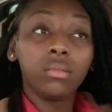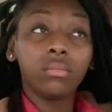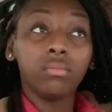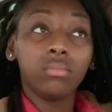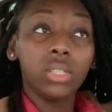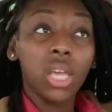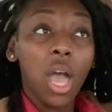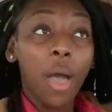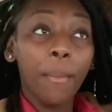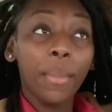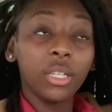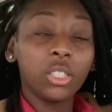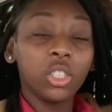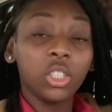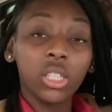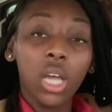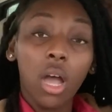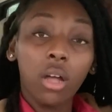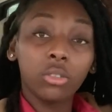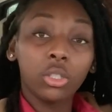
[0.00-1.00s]
y'all make
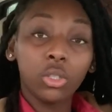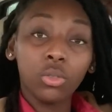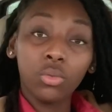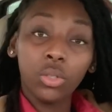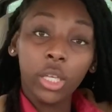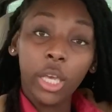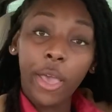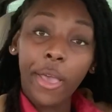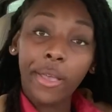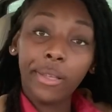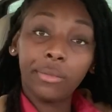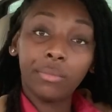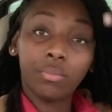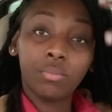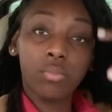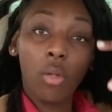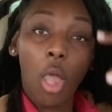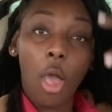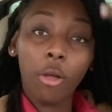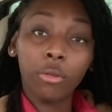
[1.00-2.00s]
sure y'all tune in
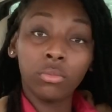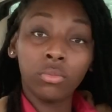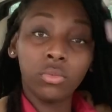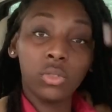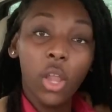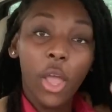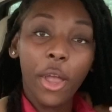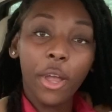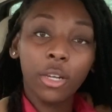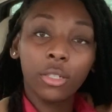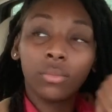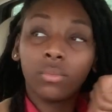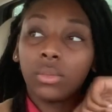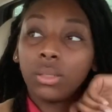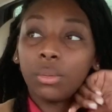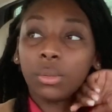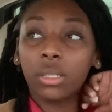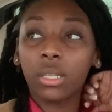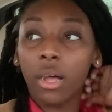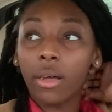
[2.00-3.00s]
on there.
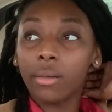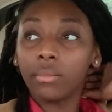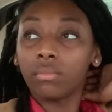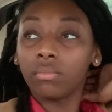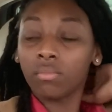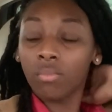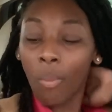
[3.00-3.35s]
Let me stop.